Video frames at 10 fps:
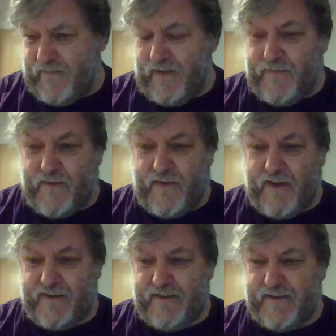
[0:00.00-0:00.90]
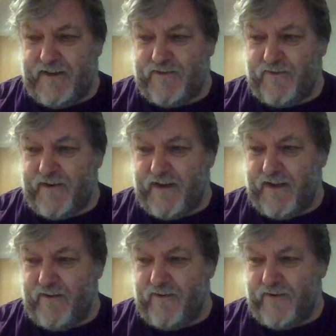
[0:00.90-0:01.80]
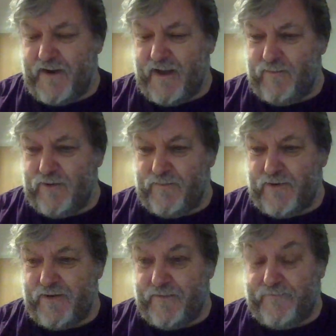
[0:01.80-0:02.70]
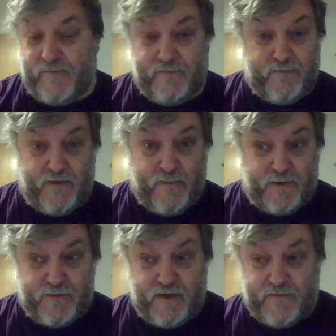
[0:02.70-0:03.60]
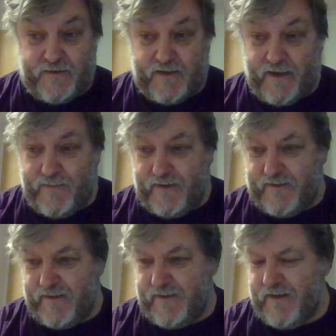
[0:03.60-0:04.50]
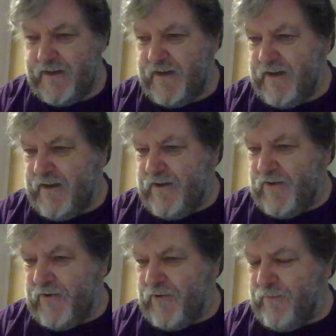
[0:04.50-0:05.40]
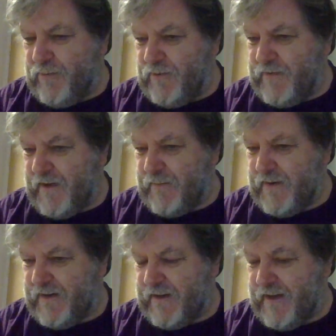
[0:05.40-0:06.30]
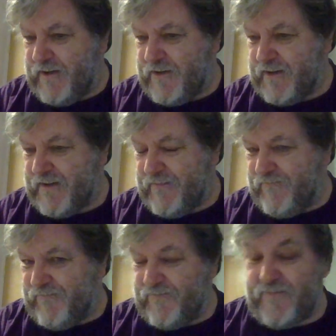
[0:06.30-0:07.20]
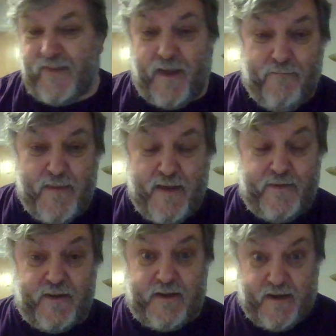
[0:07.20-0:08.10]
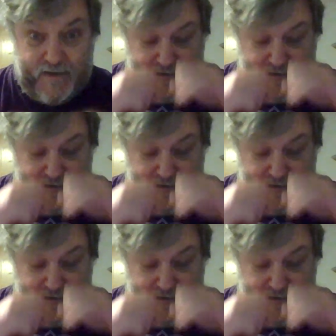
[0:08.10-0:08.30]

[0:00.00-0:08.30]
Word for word: if you have heart disease or on high or on high blood pressure, if you've been treated for diabetes, or you're on blood thinning medication, as it it may be the case